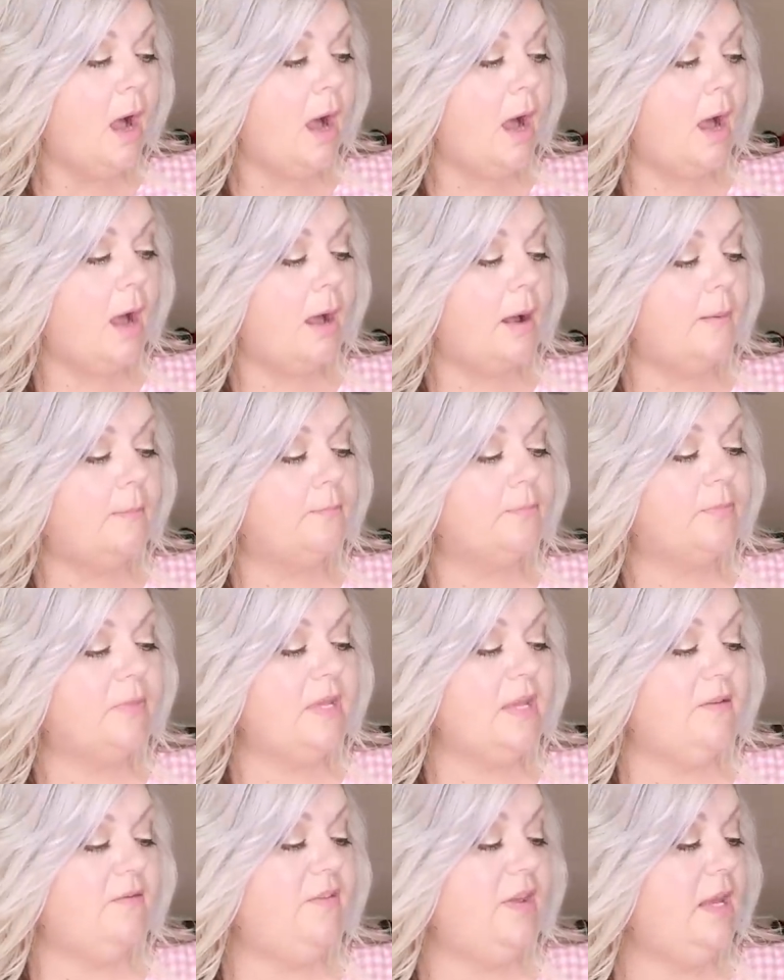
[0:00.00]

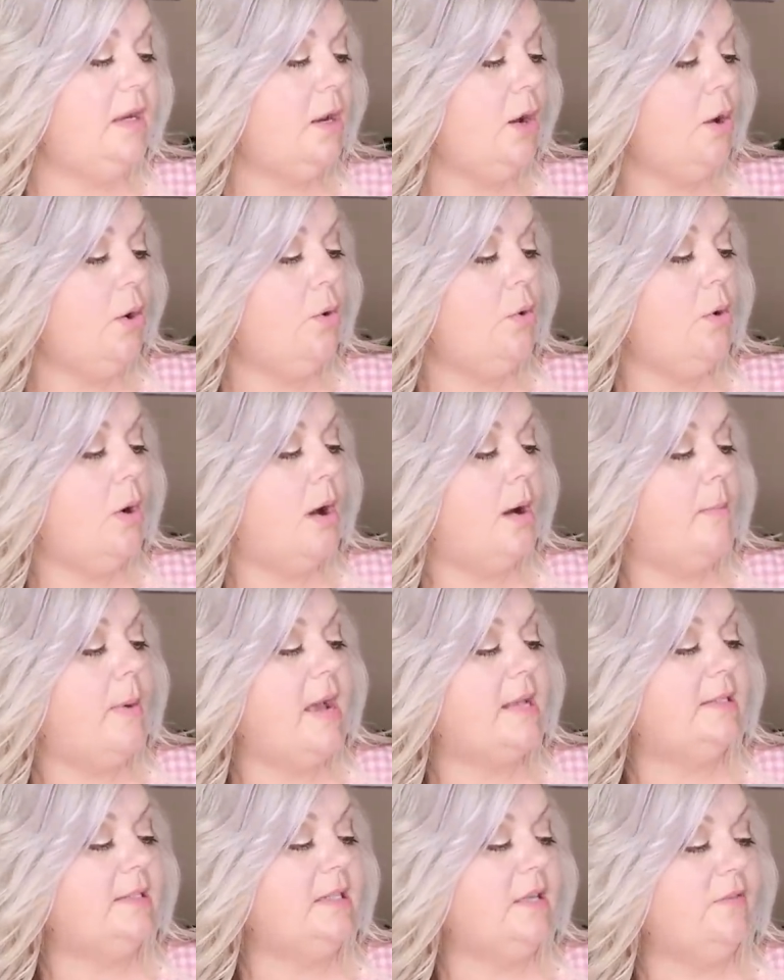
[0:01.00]
The Aveeno
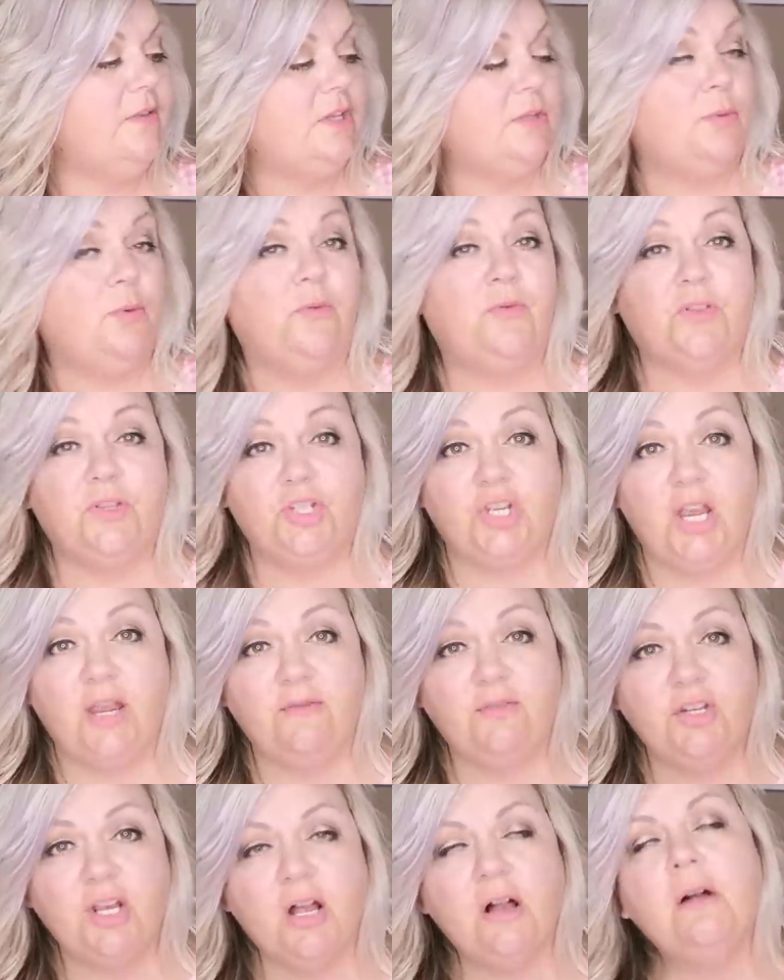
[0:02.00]
Positively Smooth
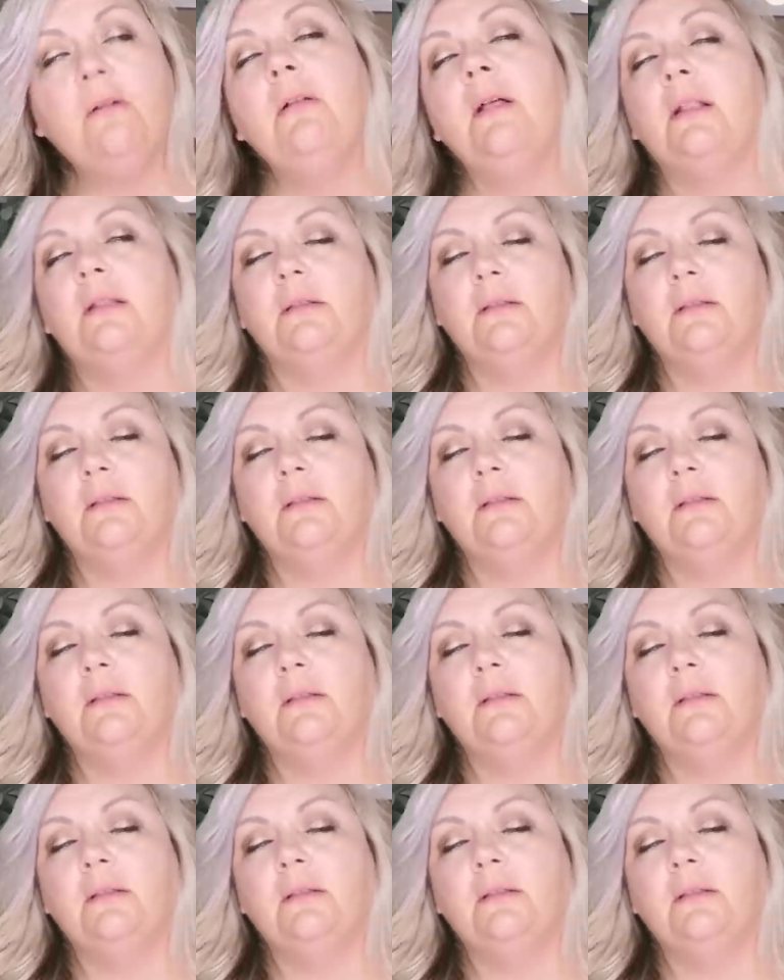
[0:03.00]
Shave Gel.